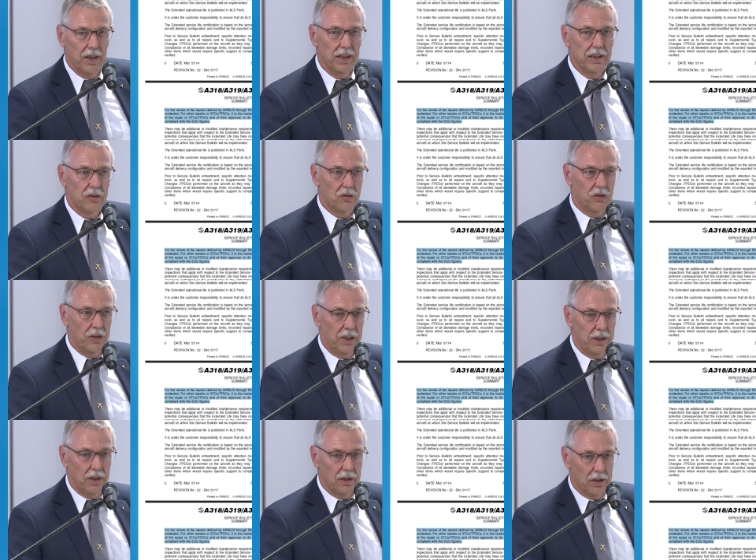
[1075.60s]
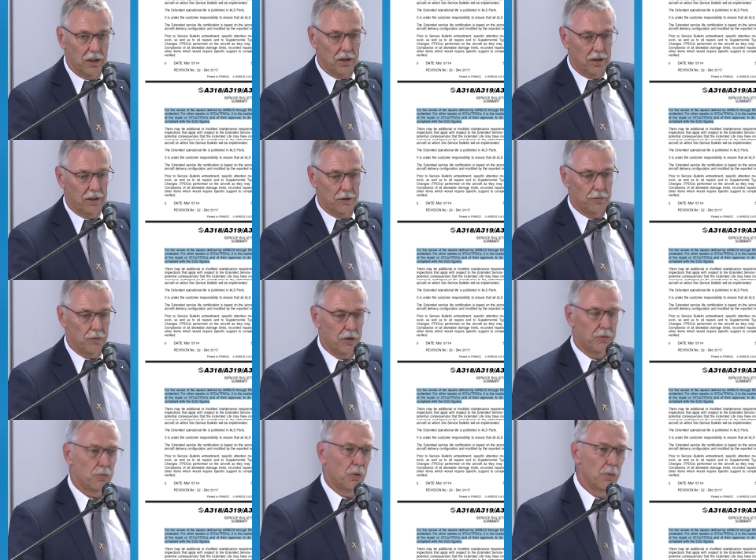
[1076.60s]
ESG
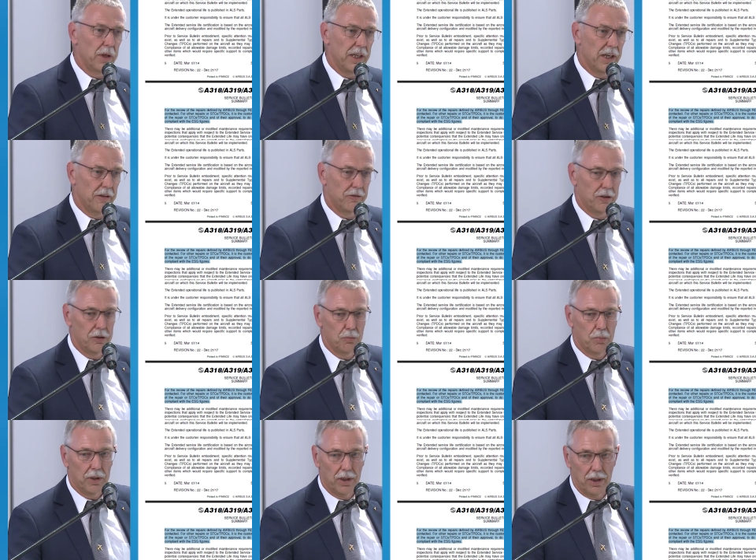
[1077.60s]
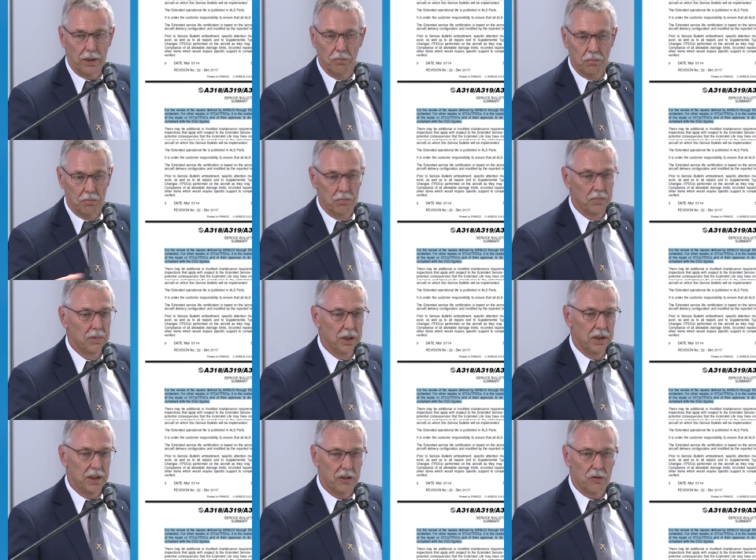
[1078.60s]
is properly covered by
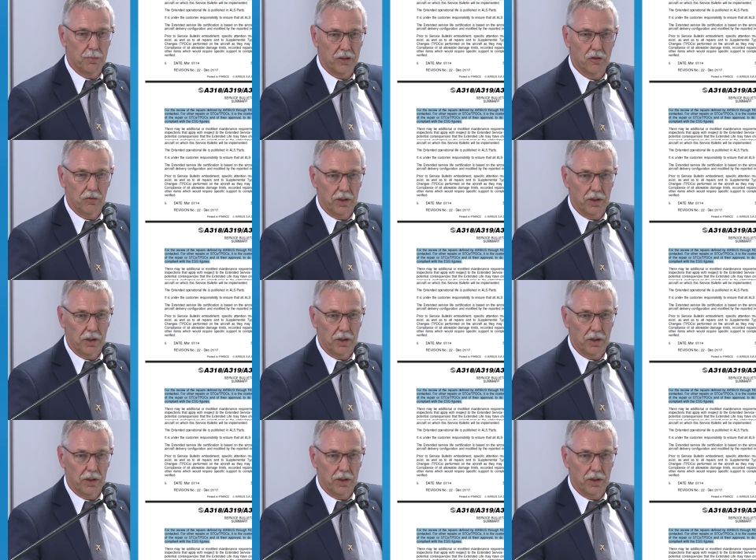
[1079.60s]
inspection